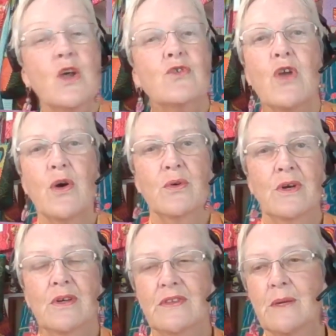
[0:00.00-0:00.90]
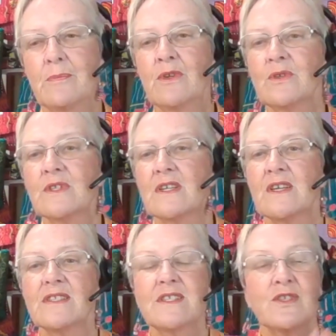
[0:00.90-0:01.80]
No, the applaud
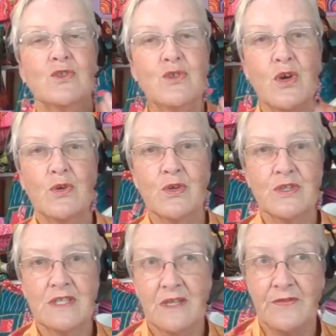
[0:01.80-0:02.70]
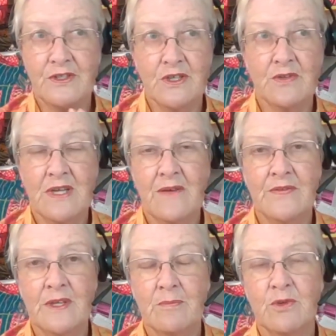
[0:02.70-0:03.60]
class is no good if you don't have
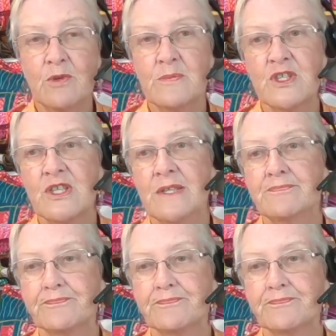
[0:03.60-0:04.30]
the applaud machine.